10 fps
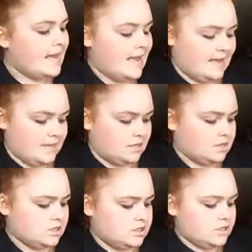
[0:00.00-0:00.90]
And
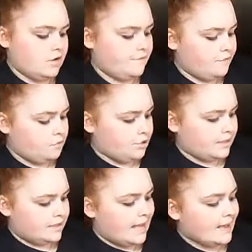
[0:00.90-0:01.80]
so
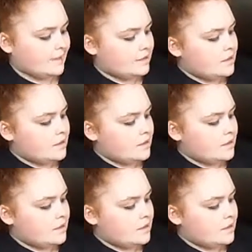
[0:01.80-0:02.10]
forth. Like,